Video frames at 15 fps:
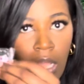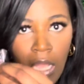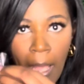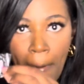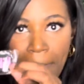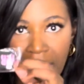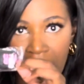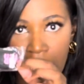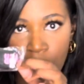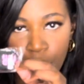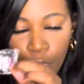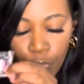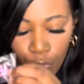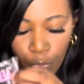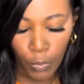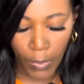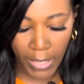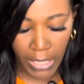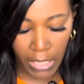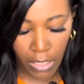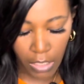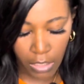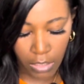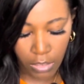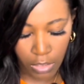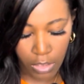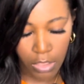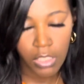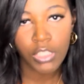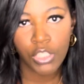a band for the wig
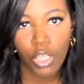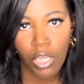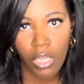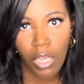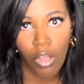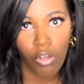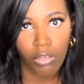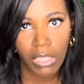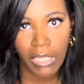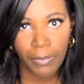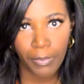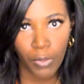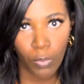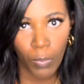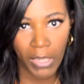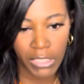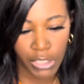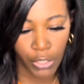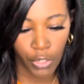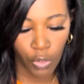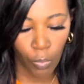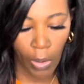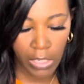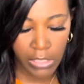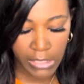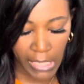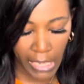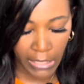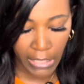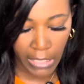to keep your wig secure while
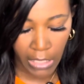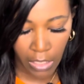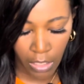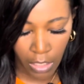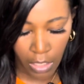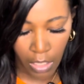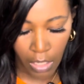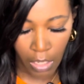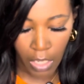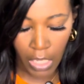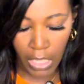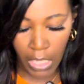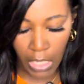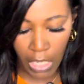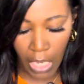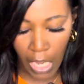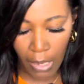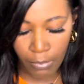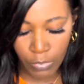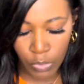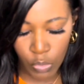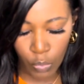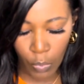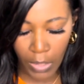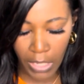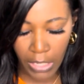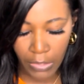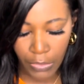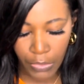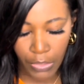styling. It comes
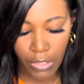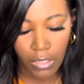with